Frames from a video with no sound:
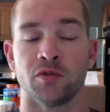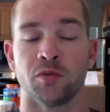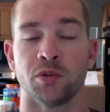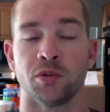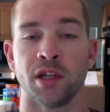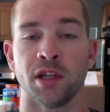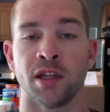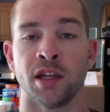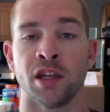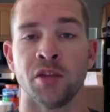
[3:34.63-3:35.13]
what
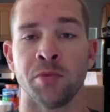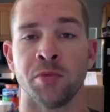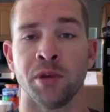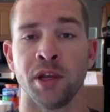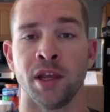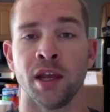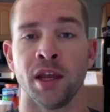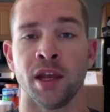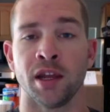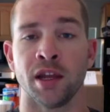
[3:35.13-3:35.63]
they did in the
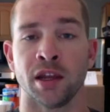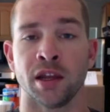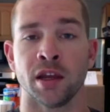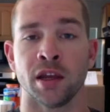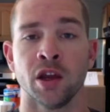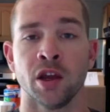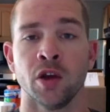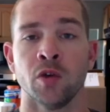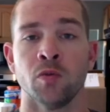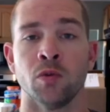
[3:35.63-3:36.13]
beginning
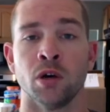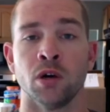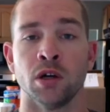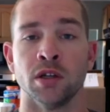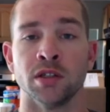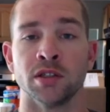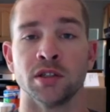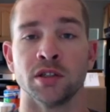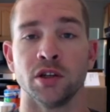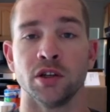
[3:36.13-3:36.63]

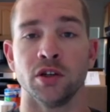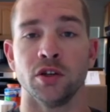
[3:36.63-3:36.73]
was